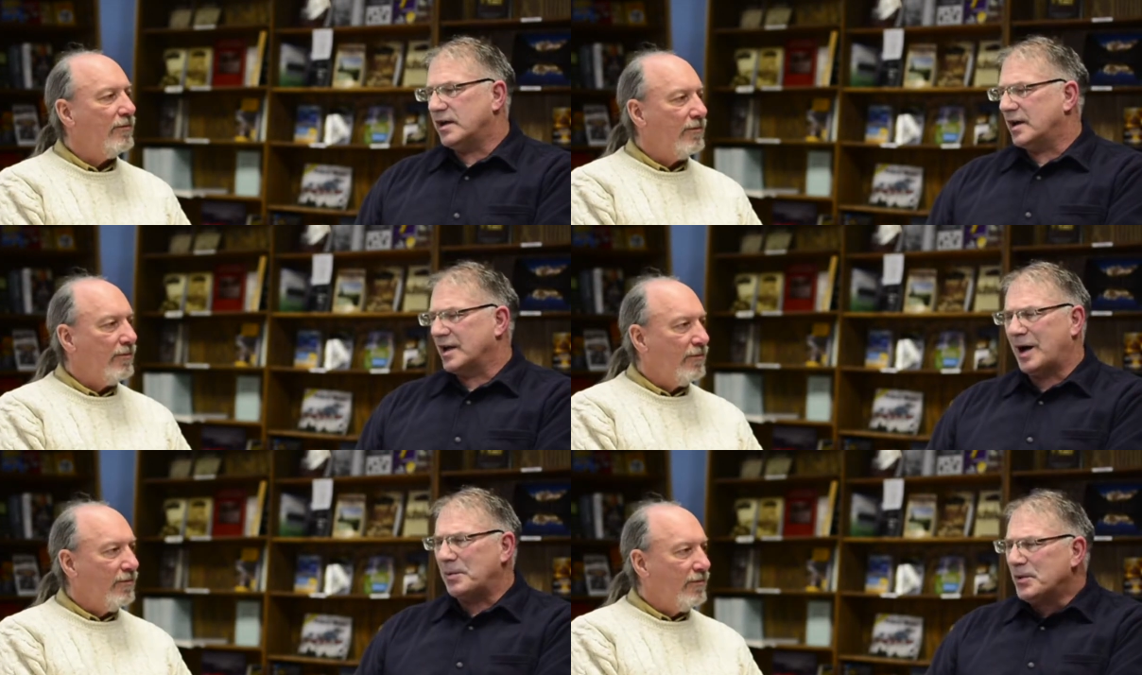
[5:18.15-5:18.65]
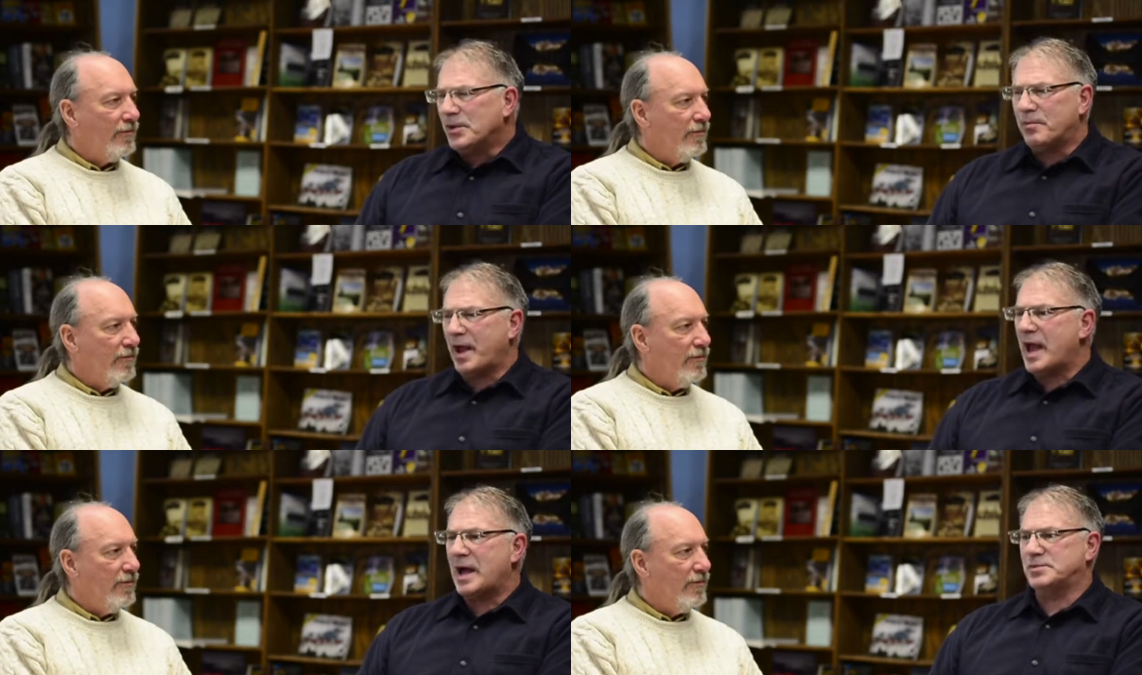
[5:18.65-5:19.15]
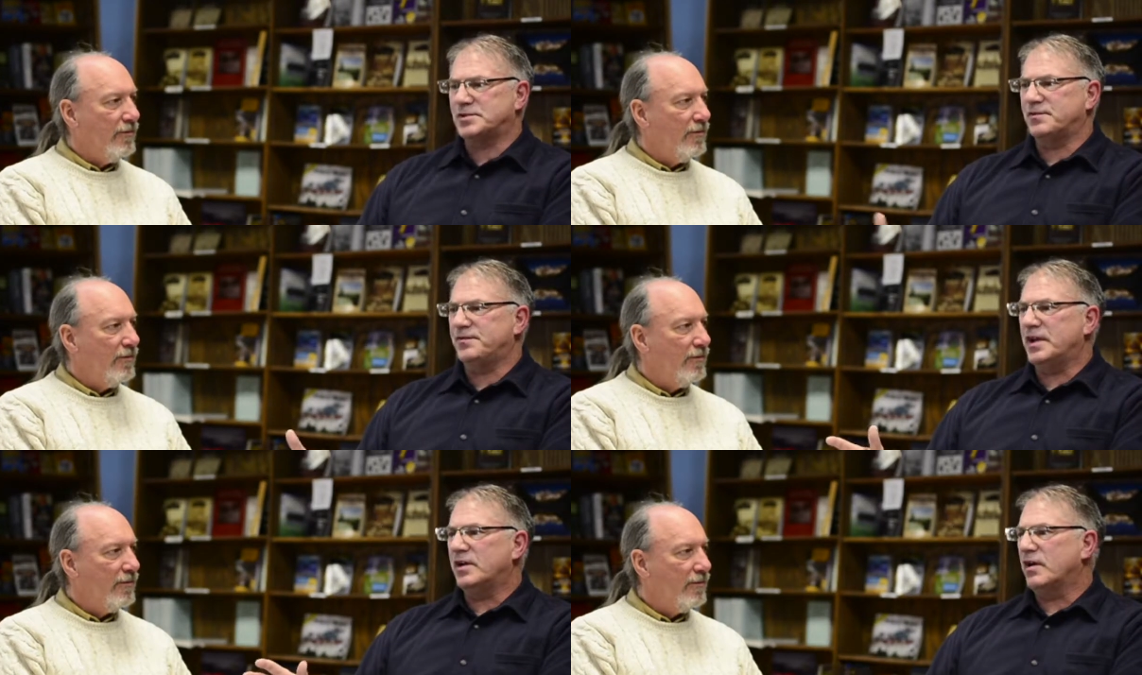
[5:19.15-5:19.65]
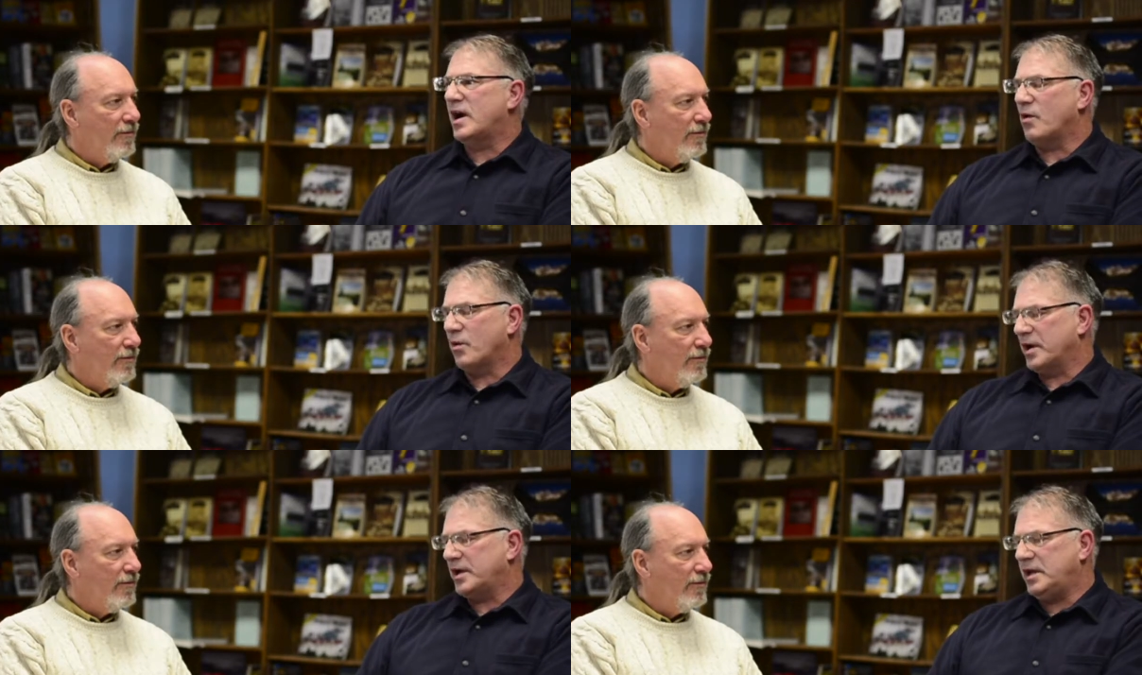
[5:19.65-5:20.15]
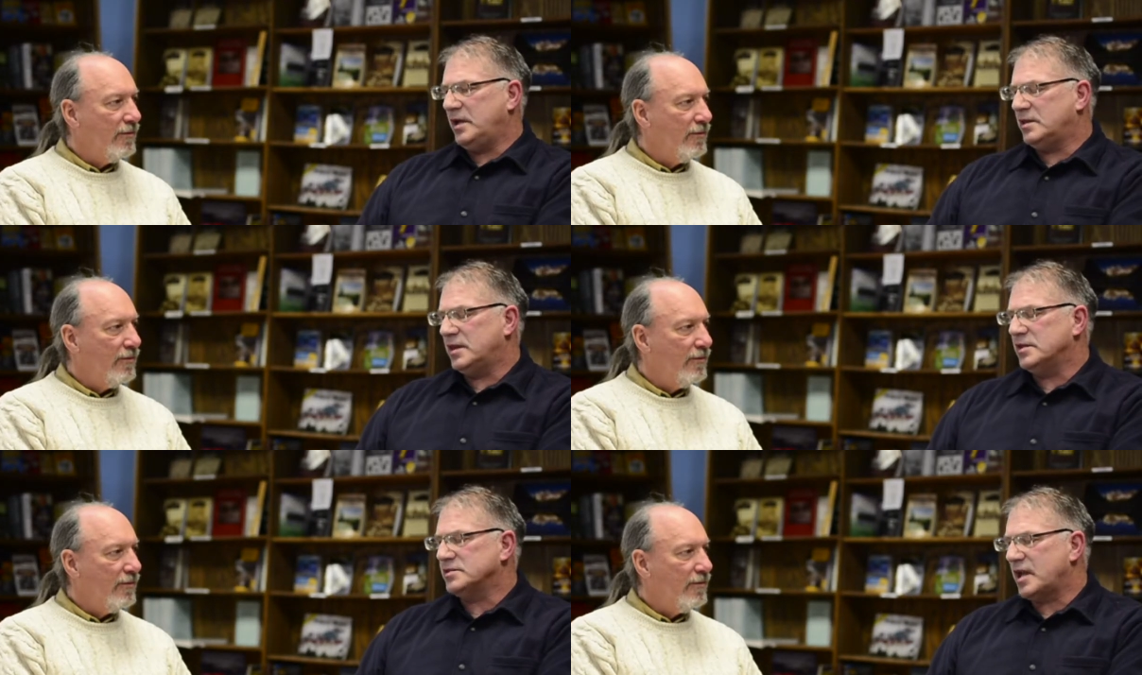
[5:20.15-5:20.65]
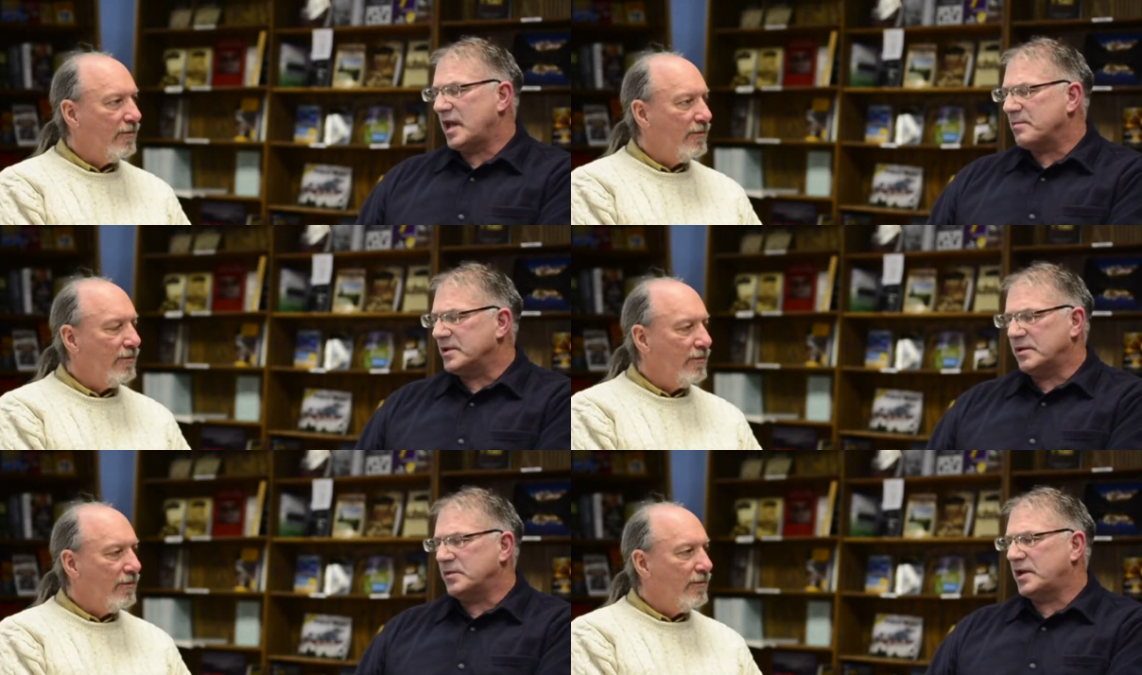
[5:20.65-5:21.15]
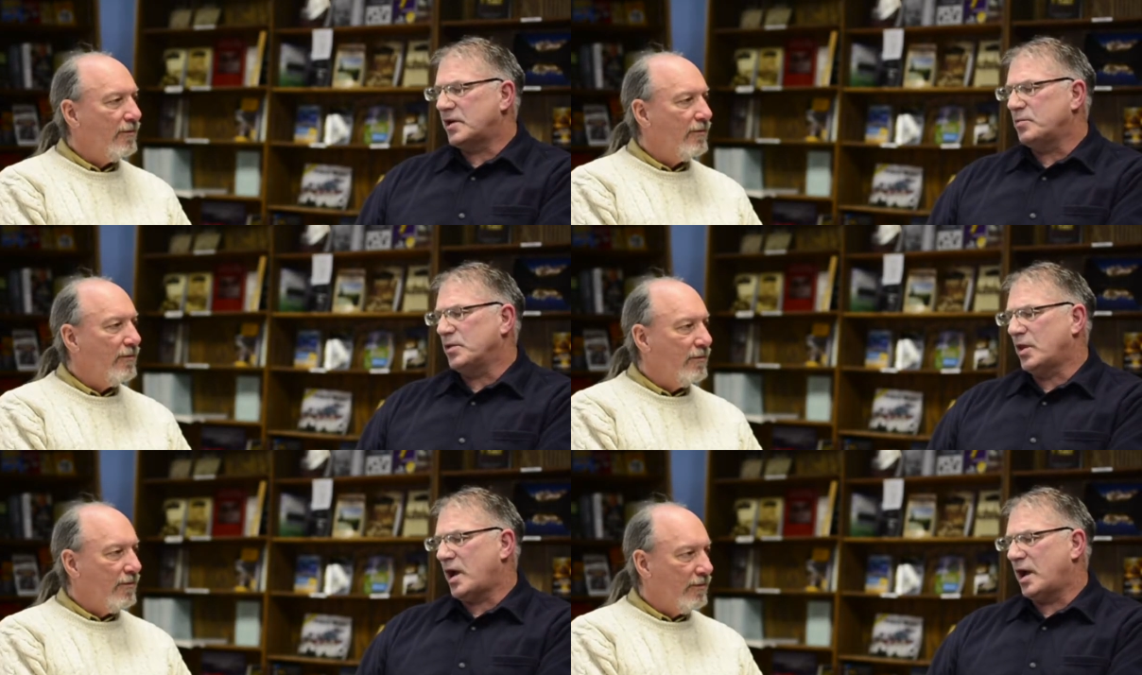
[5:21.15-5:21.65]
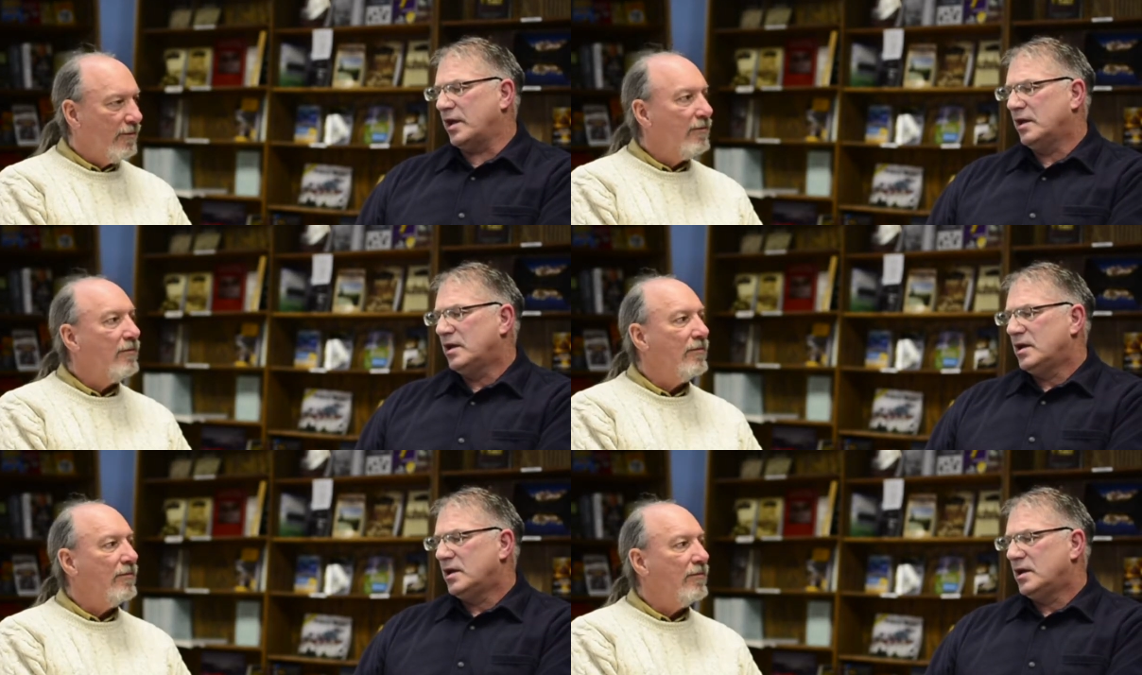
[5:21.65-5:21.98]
Speaker 1: a couple maps to figure out where key things happened, it would help a lot.